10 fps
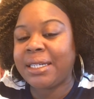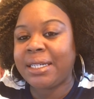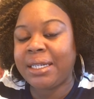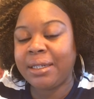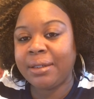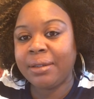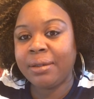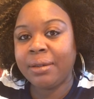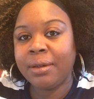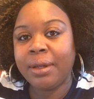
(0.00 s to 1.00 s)
K.
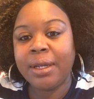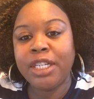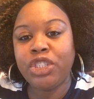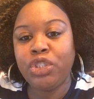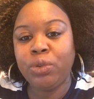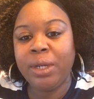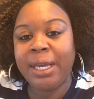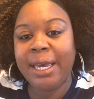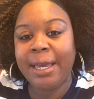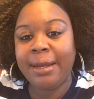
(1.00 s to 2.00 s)
Let's do it
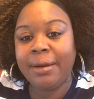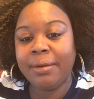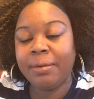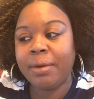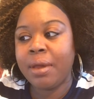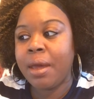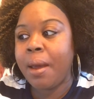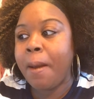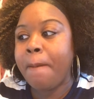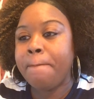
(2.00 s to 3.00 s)
again.
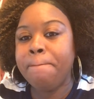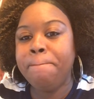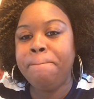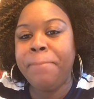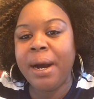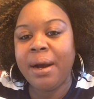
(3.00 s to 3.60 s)
B.